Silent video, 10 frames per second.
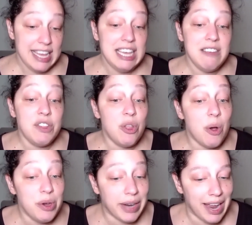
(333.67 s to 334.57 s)
even
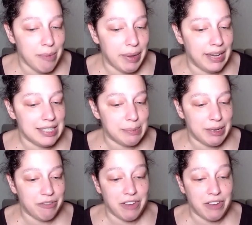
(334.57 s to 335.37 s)
though your campaign spent